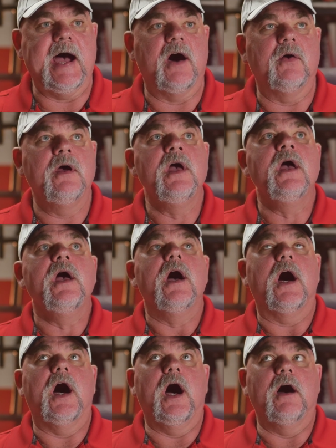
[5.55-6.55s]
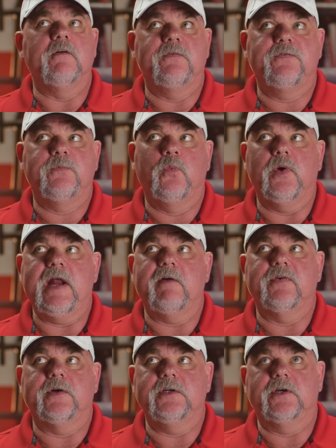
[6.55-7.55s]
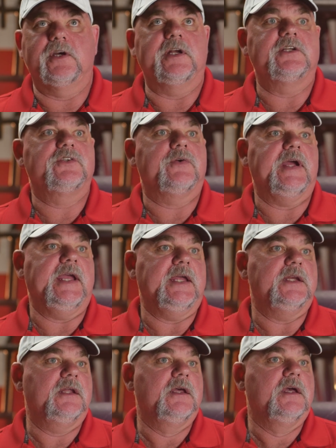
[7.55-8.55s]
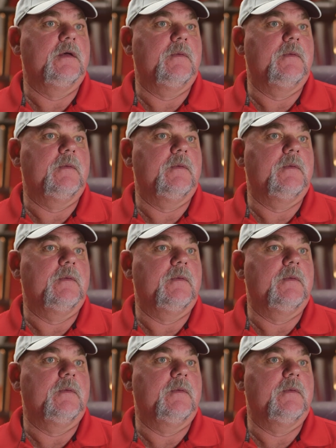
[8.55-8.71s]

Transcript: out of whatever you're going to train